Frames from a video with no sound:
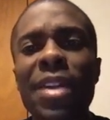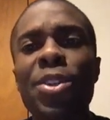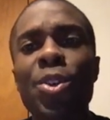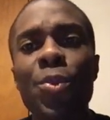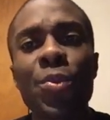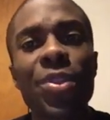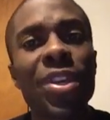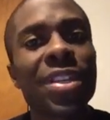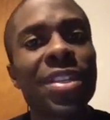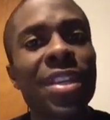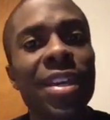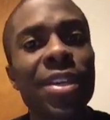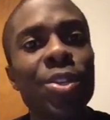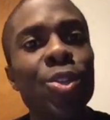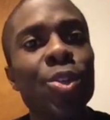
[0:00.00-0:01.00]
I do think
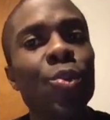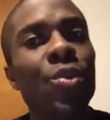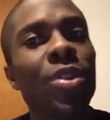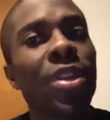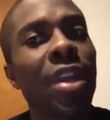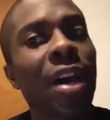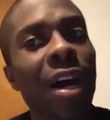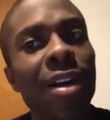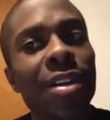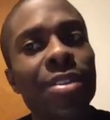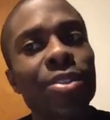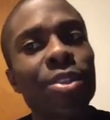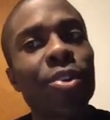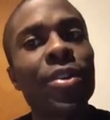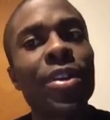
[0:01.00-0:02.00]
they do not. So